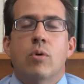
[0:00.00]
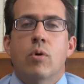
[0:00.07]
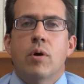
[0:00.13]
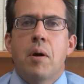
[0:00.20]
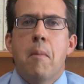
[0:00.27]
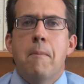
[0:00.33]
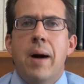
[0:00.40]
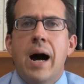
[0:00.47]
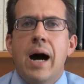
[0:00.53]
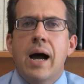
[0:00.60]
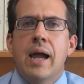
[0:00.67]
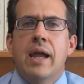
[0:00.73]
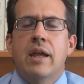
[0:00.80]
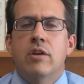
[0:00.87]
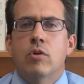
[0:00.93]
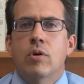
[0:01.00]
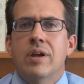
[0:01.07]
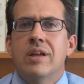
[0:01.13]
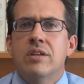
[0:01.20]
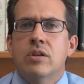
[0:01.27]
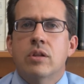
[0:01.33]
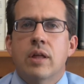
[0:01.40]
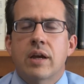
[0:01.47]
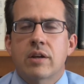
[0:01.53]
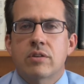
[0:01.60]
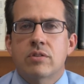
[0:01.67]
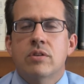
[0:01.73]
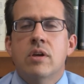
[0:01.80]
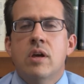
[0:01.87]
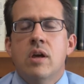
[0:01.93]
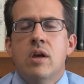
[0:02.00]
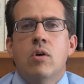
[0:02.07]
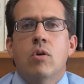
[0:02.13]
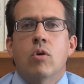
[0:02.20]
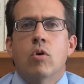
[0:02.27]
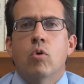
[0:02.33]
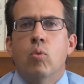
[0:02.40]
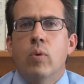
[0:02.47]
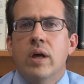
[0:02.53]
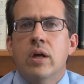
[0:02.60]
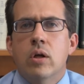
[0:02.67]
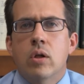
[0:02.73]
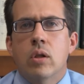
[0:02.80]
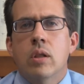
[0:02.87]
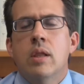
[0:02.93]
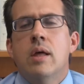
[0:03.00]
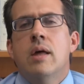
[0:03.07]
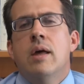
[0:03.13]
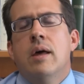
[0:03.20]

or a mind, or intellect, or will?